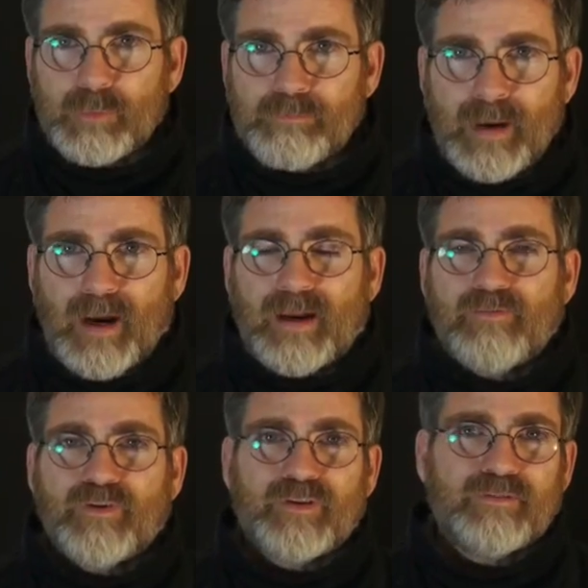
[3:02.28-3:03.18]

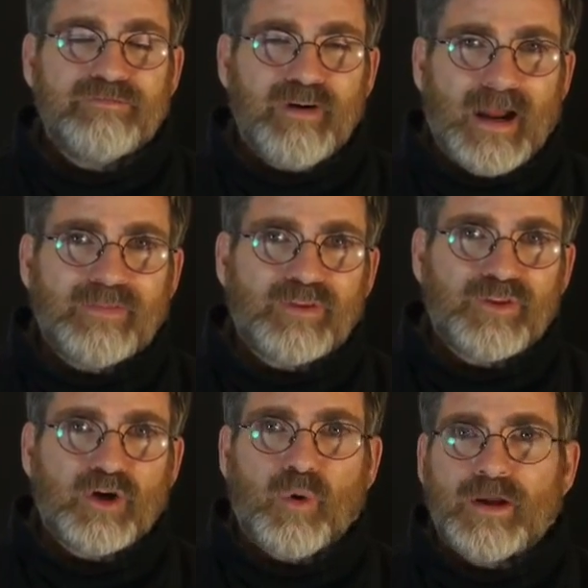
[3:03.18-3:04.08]
preparing for the fight that
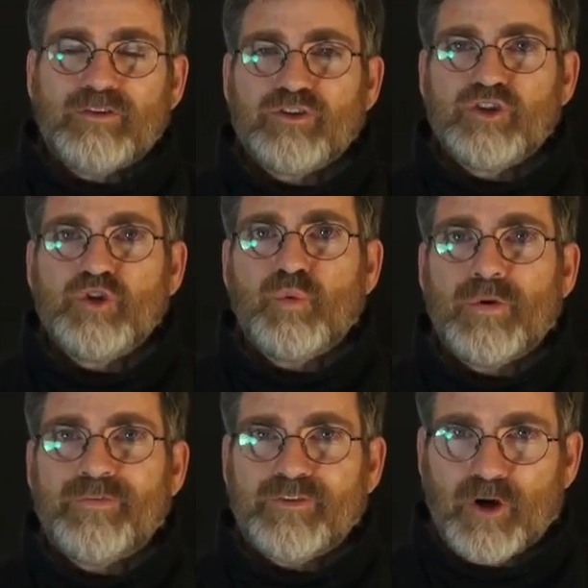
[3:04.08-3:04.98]
they're going to do
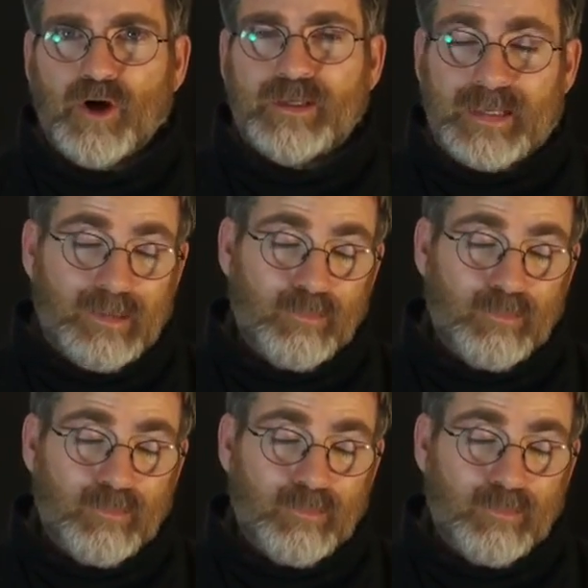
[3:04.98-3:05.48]
with Turkey,